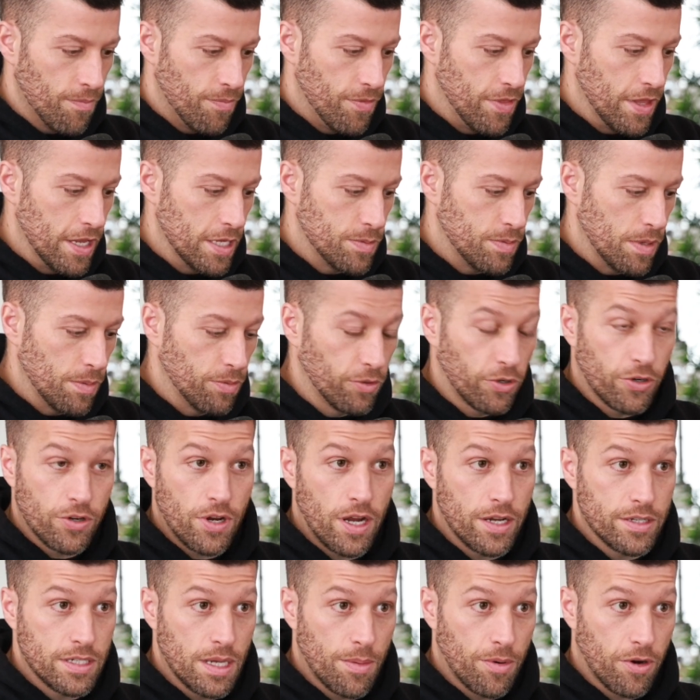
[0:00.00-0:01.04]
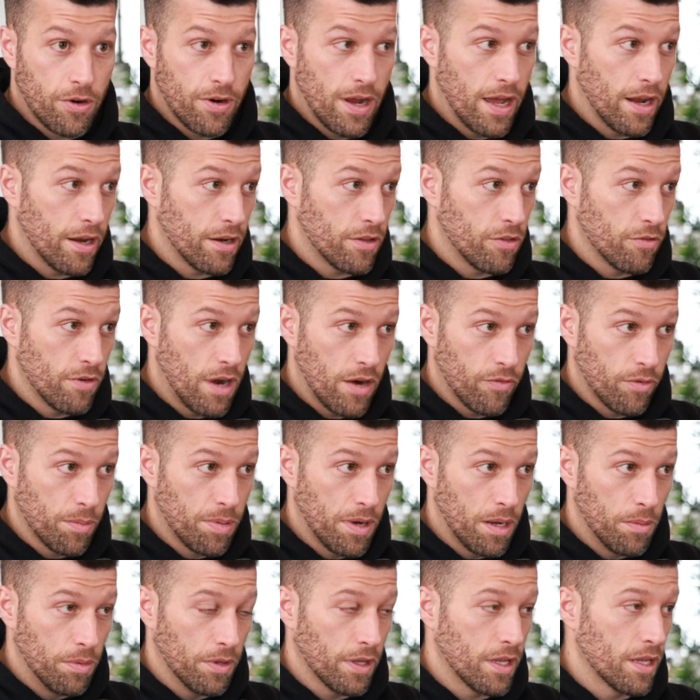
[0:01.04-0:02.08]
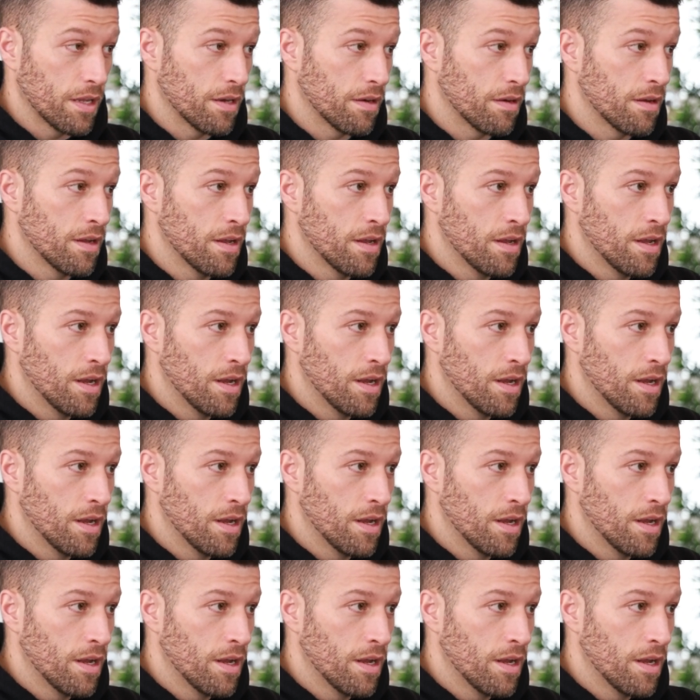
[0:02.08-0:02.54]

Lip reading: These people are not Democratic. They're not Republican.